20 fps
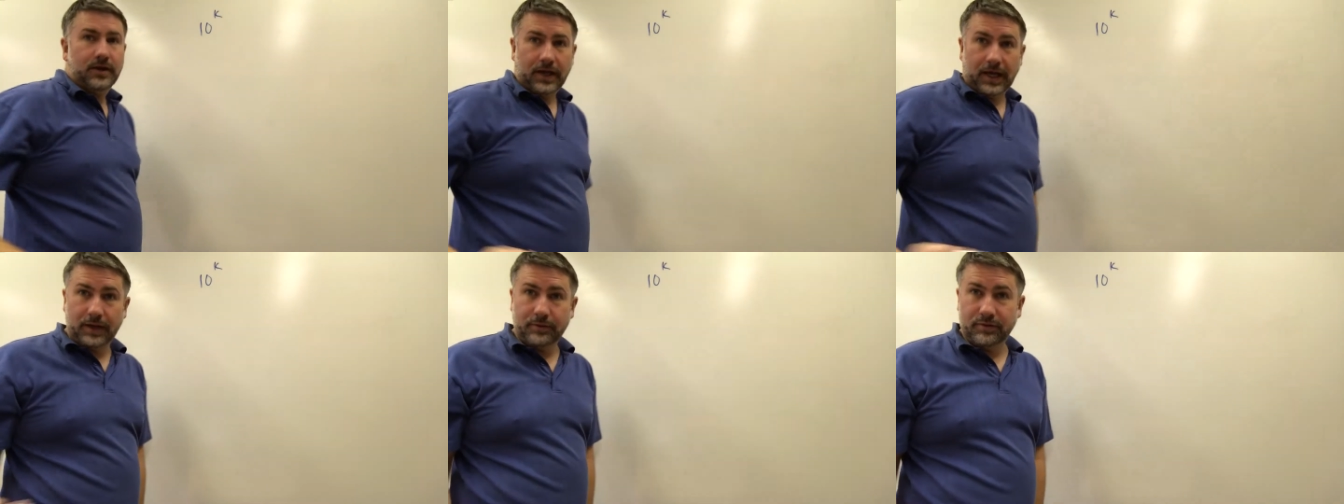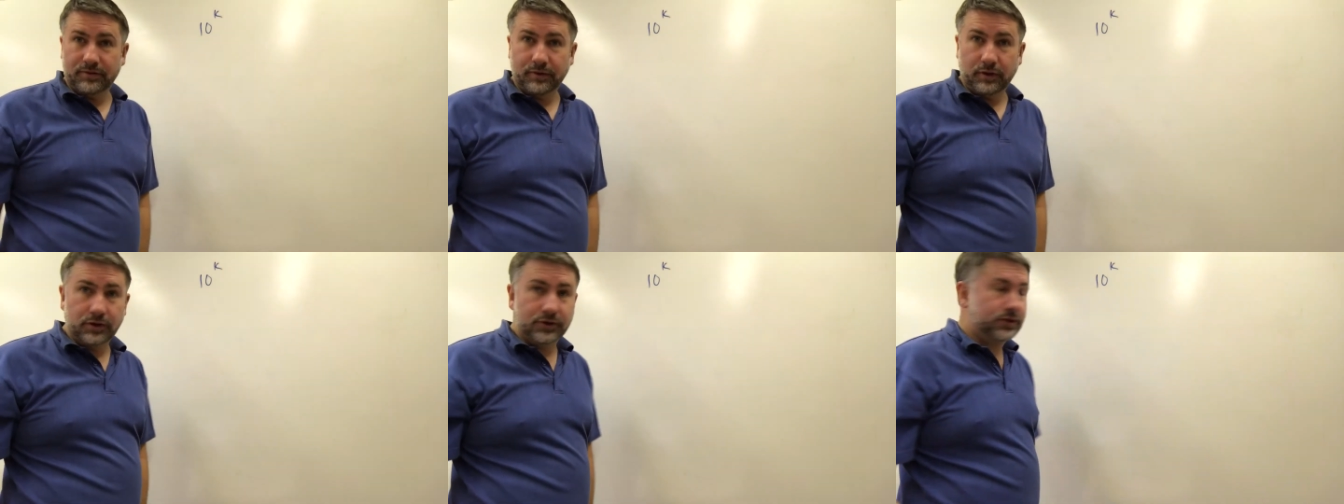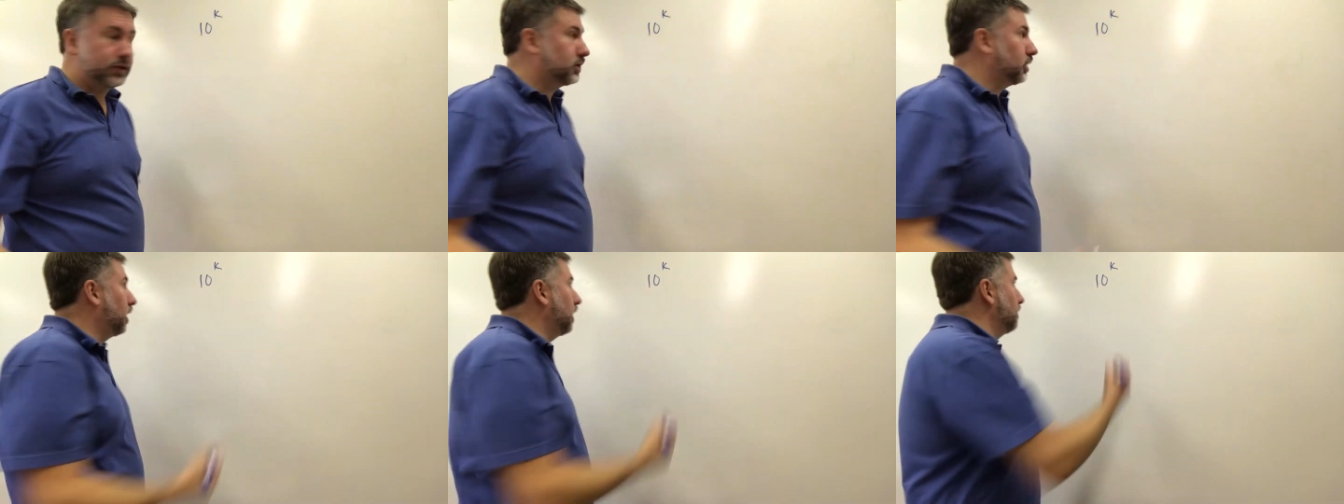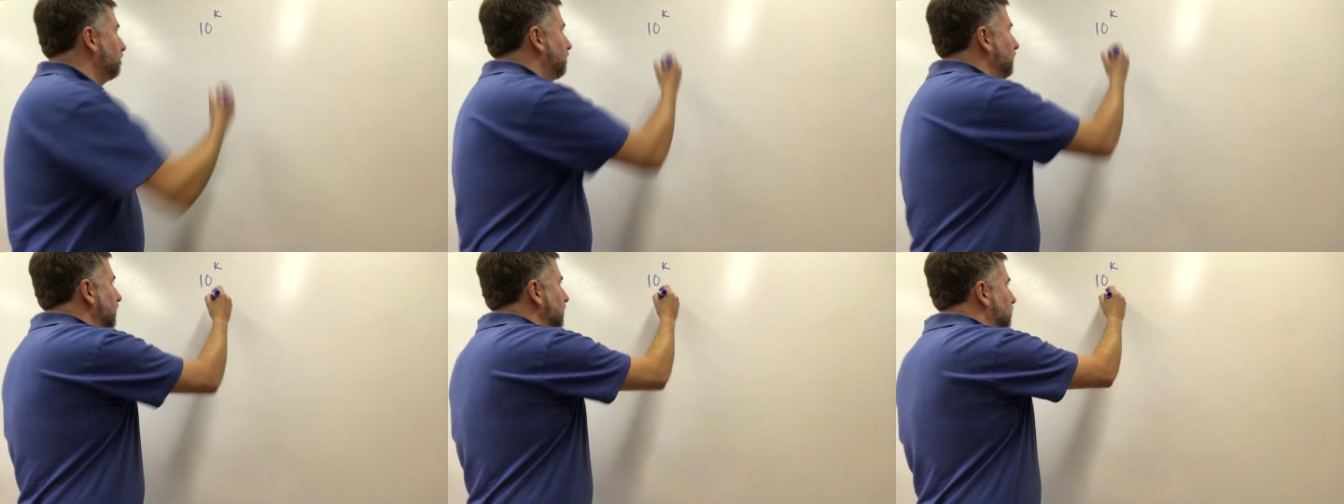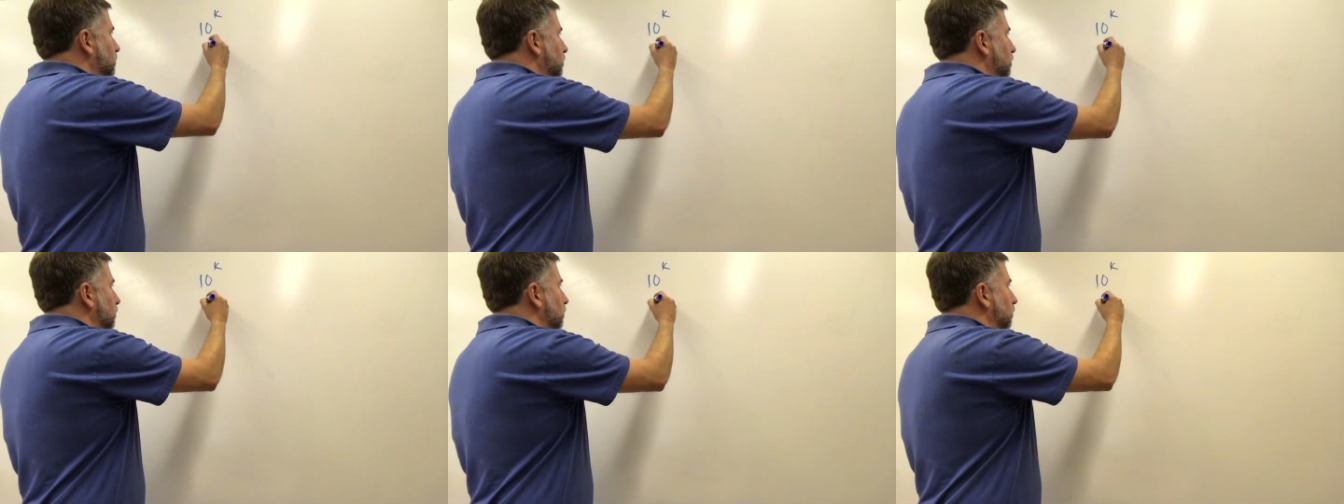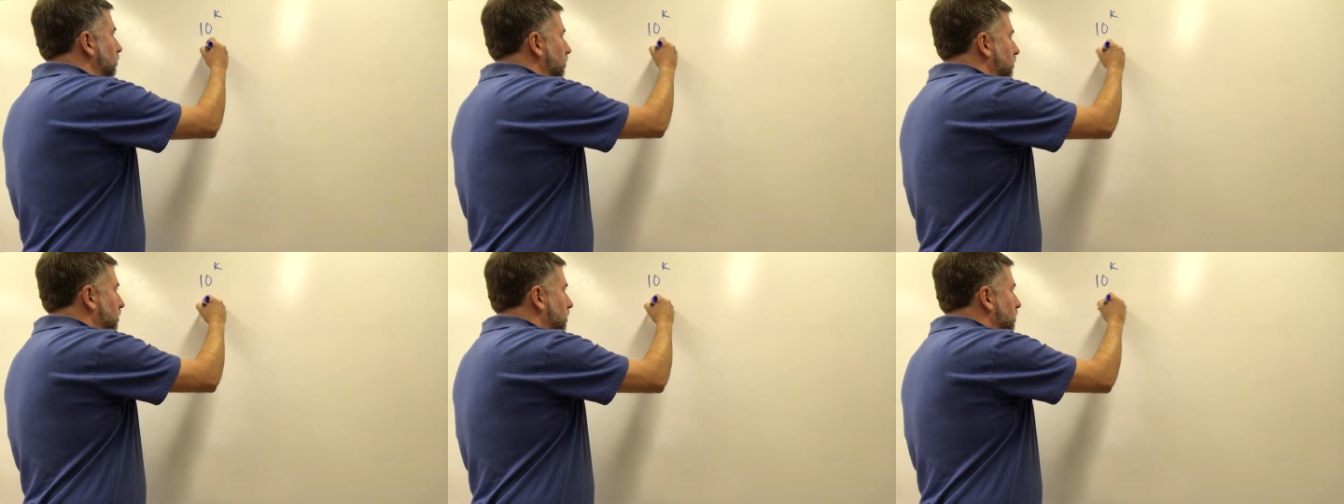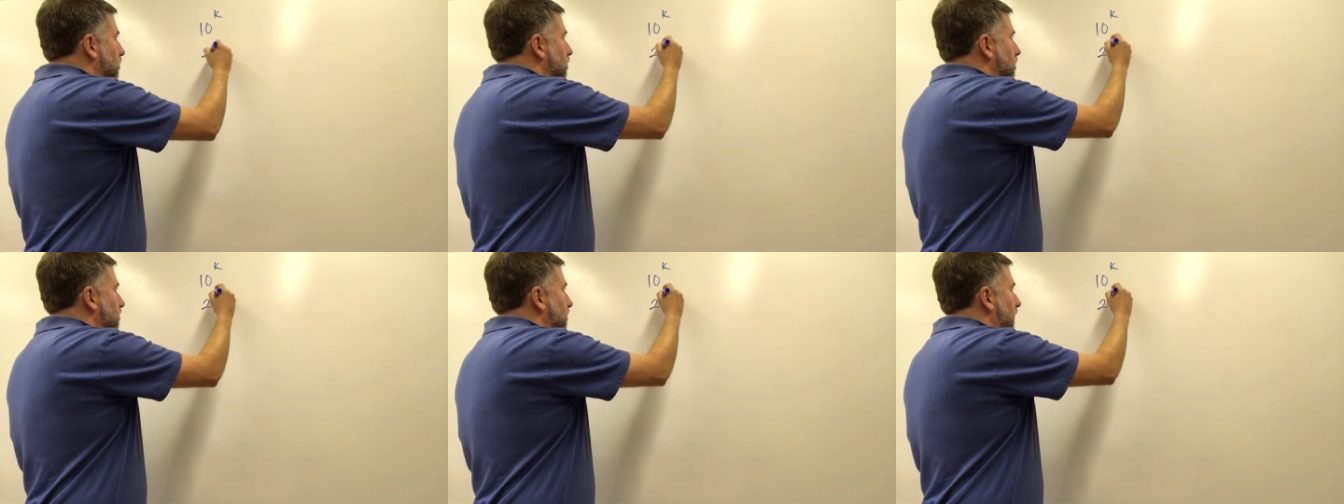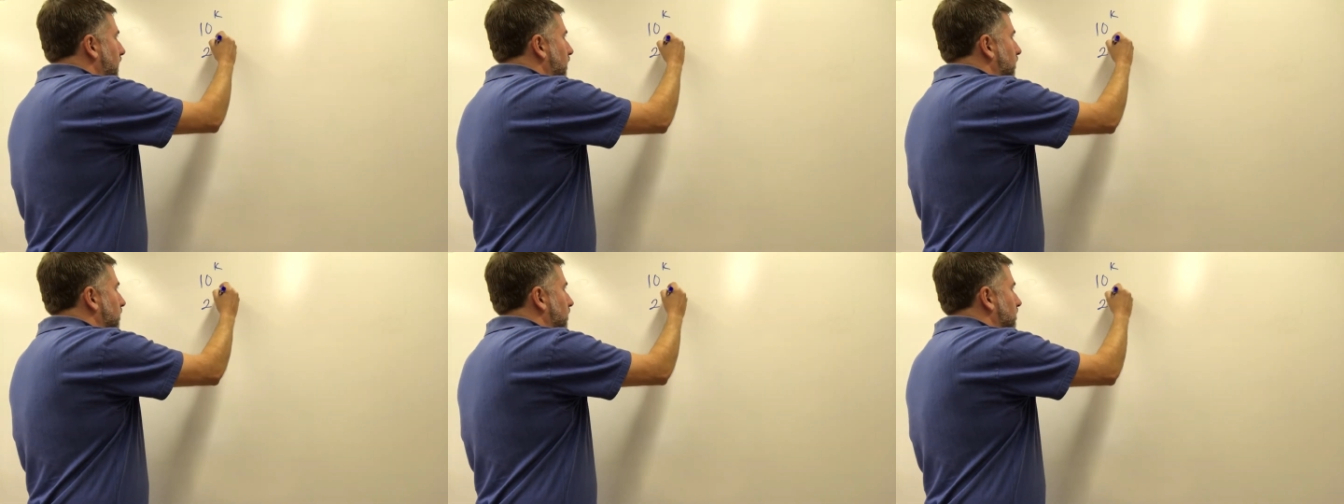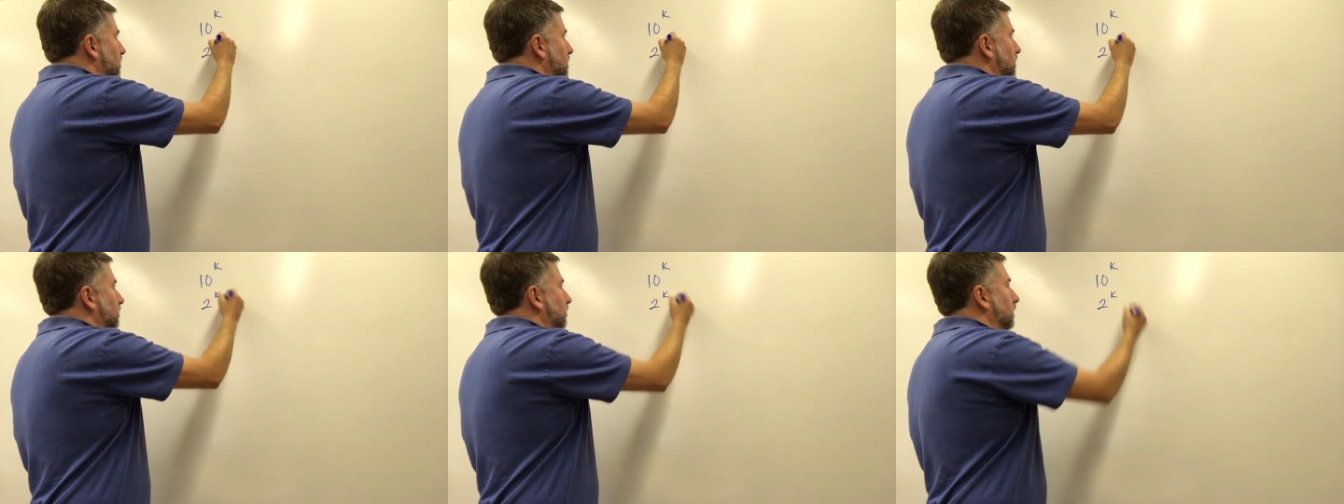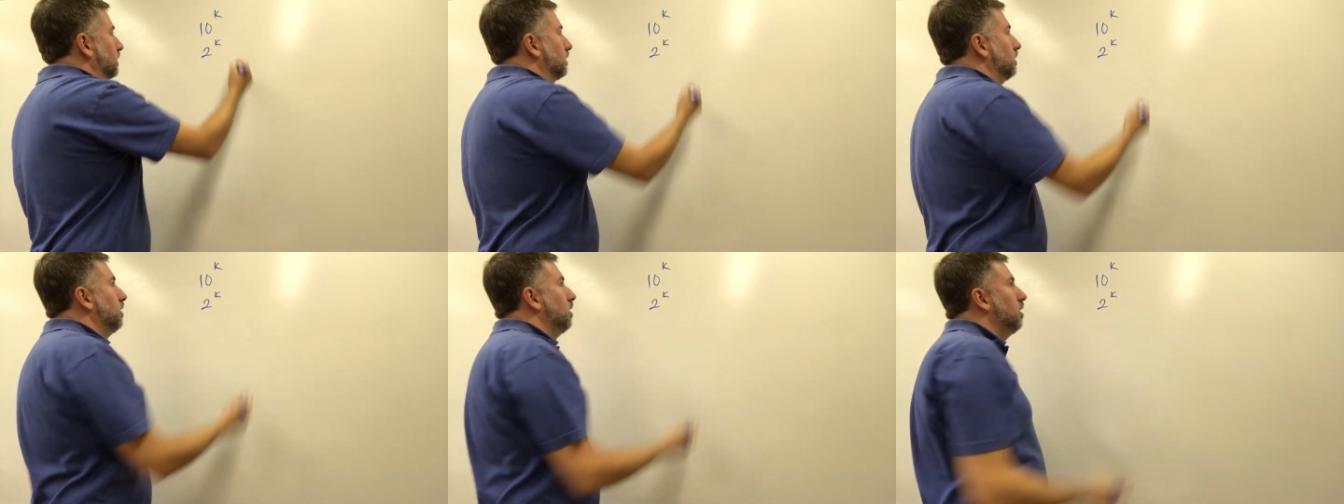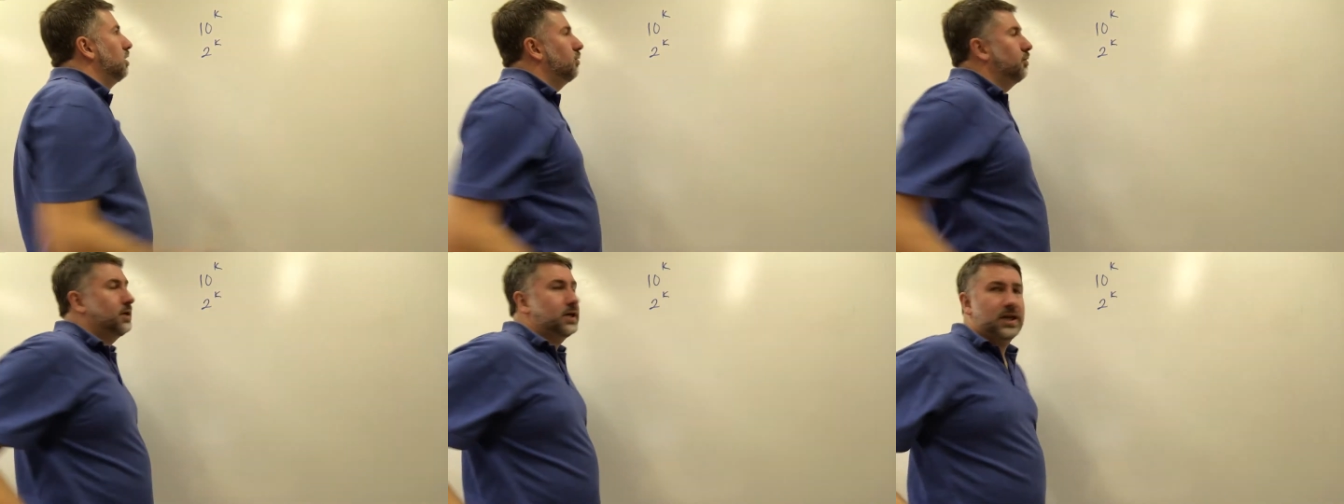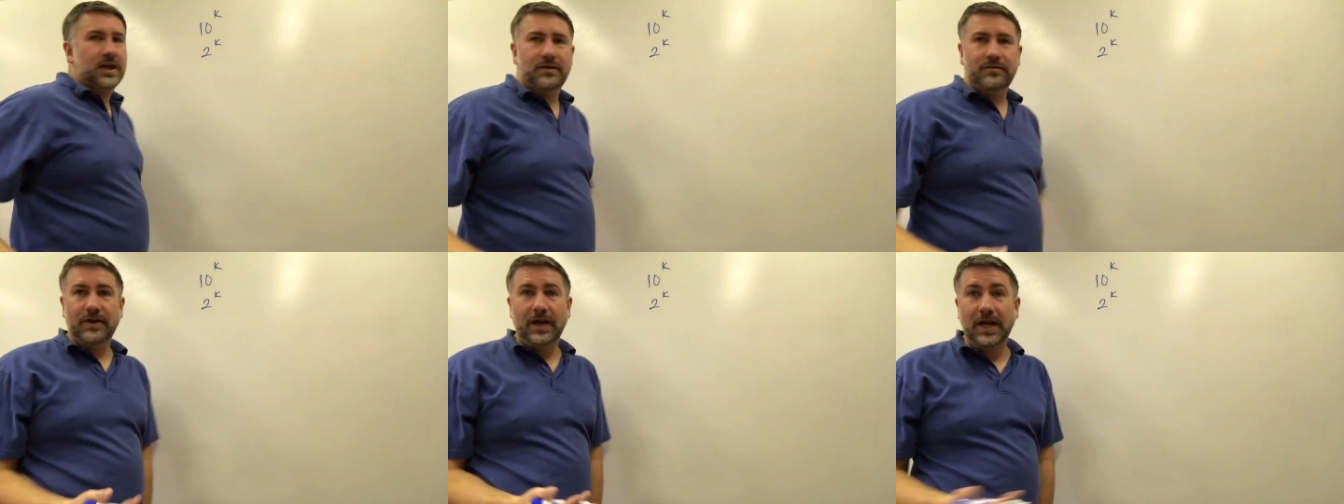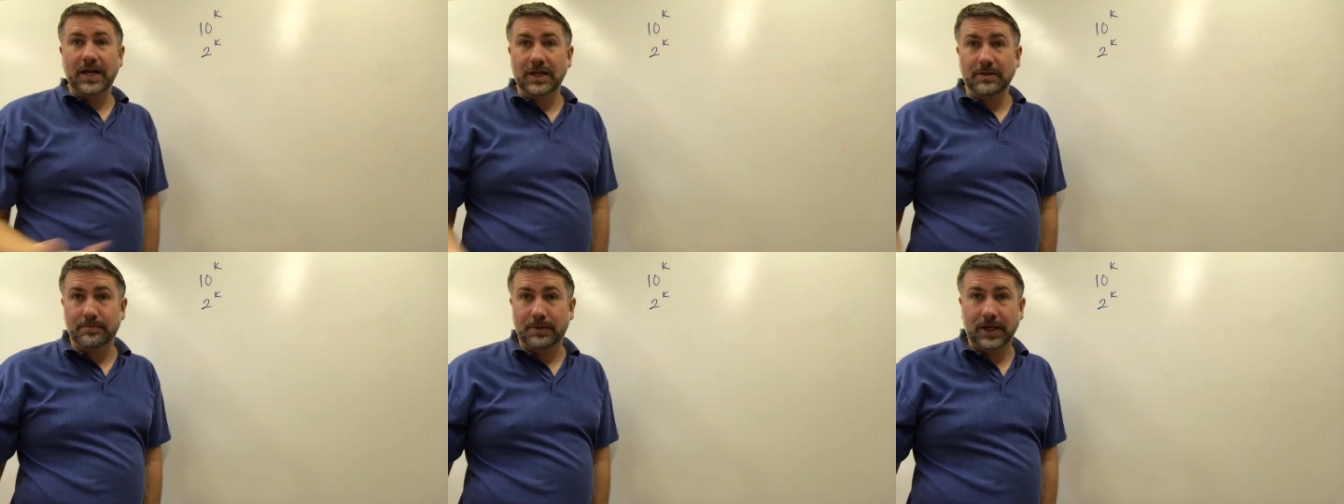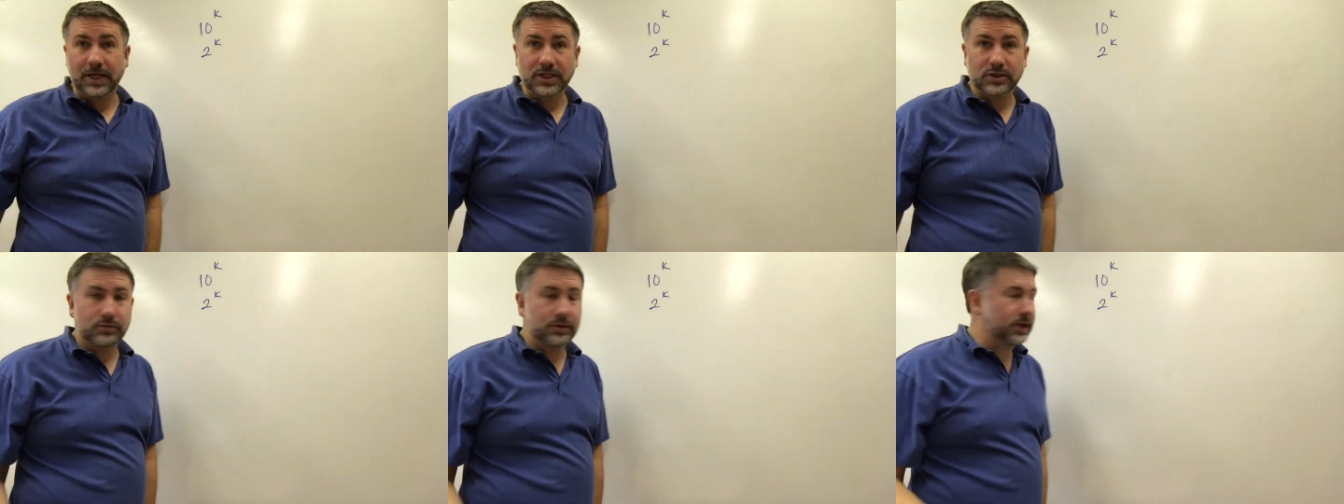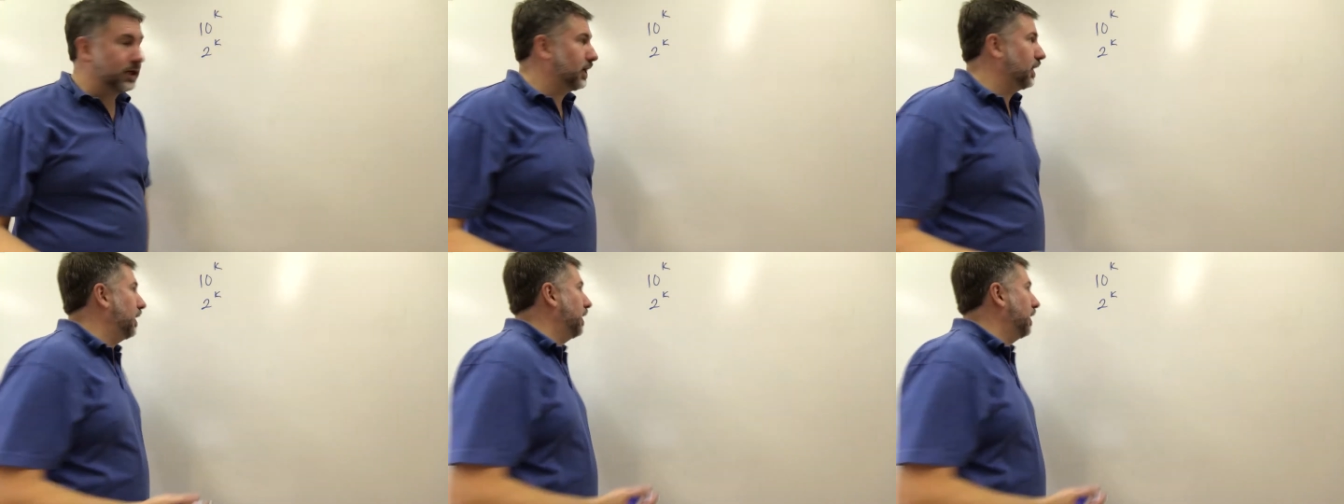and we've also got base 2, 2 to the power of something. We can have any base. We can